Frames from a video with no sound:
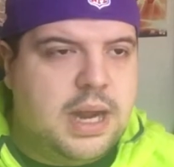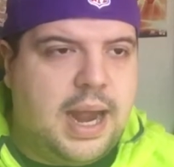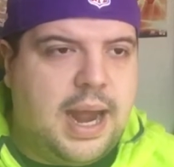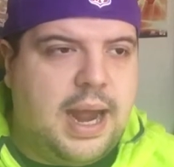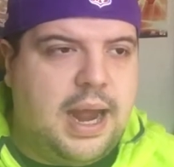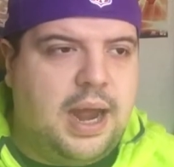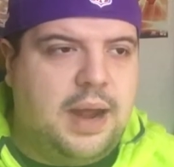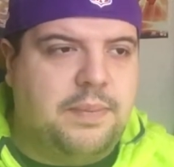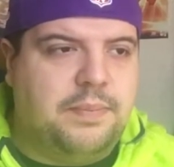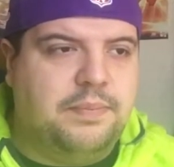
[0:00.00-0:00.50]

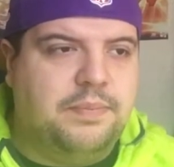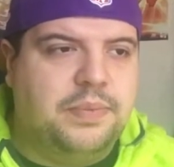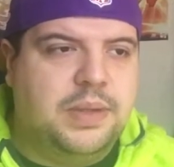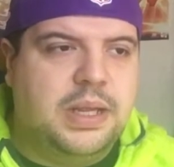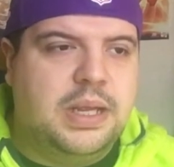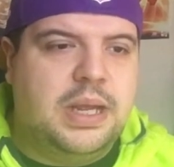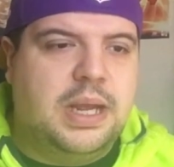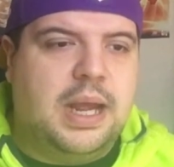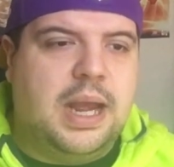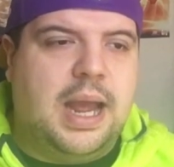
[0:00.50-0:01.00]
and
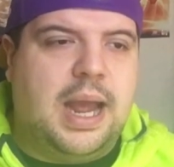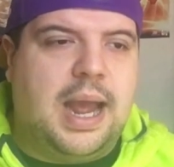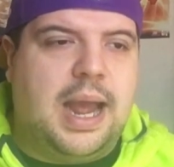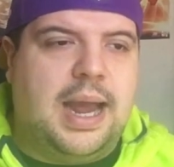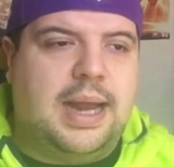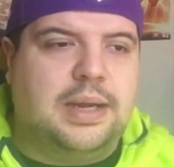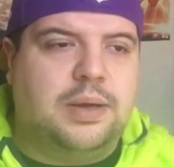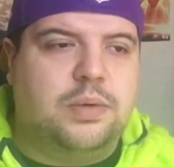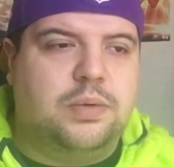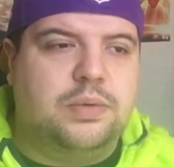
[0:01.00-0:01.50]

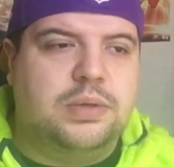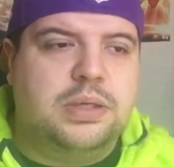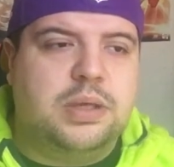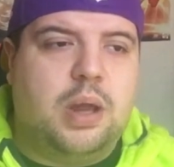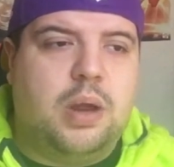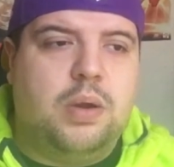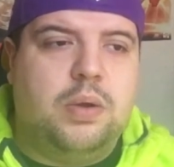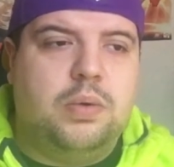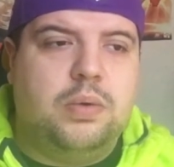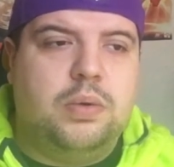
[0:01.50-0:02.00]

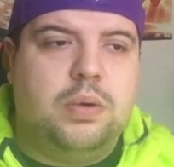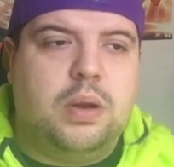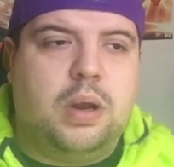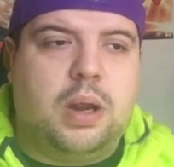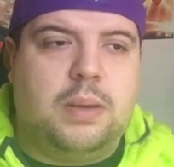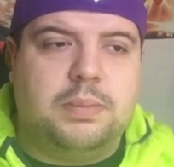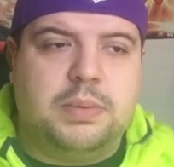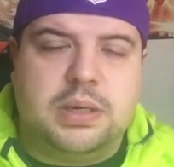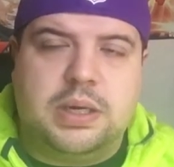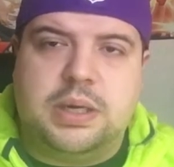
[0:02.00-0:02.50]
also
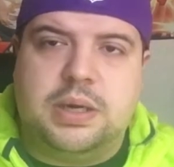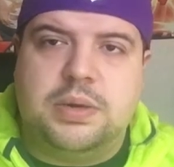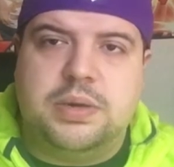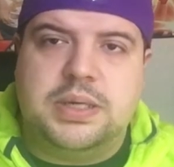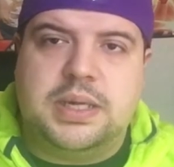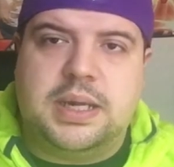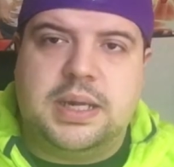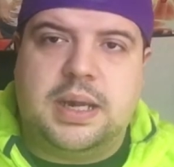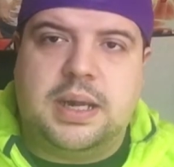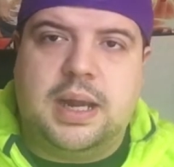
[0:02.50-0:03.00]
I'm going to
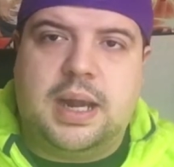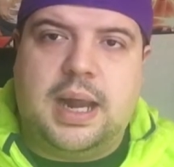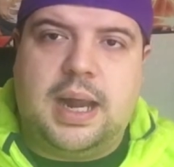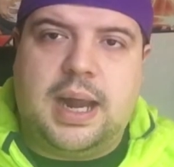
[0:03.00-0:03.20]
use it